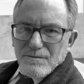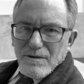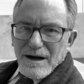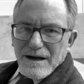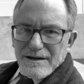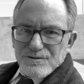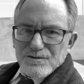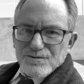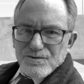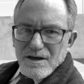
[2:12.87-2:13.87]
wide as a
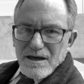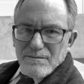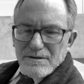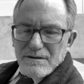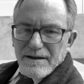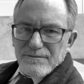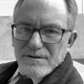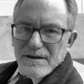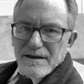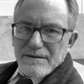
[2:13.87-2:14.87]
seam, and you'd have to
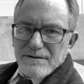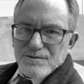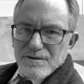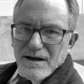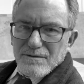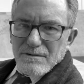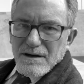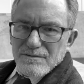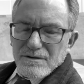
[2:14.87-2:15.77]
lay in there sideways,